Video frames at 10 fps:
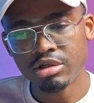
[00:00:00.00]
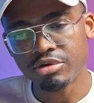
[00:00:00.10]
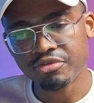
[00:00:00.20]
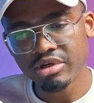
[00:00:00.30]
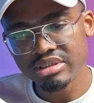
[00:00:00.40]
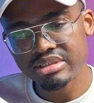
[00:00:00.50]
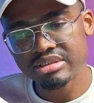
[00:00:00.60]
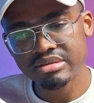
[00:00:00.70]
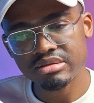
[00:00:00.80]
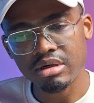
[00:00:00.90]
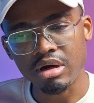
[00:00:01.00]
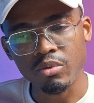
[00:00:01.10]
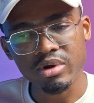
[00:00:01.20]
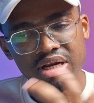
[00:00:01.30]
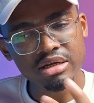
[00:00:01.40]
The first is,
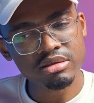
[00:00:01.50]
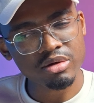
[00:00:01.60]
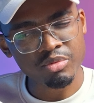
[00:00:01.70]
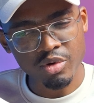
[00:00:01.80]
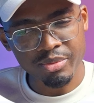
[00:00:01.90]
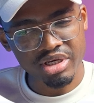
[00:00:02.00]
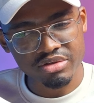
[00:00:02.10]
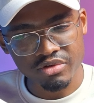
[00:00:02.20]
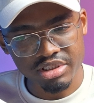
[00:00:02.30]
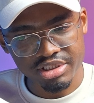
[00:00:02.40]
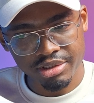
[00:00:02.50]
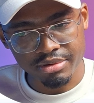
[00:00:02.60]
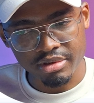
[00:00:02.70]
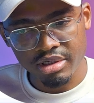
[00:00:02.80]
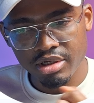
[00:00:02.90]
what are the top companies for this year?